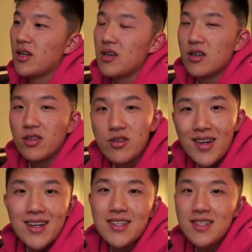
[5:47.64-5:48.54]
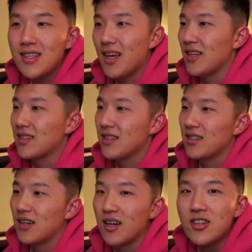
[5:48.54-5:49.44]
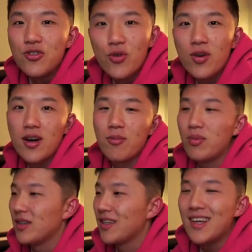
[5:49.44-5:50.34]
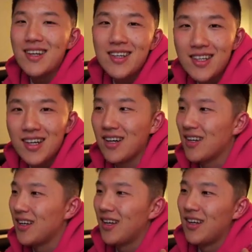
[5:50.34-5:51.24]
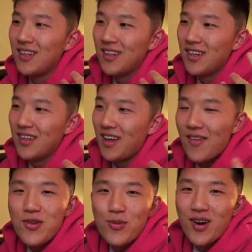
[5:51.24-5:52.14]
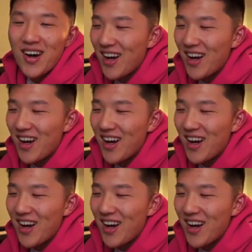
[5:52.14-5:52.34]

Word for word: You know, the United States, uh, Europe, India everywhere.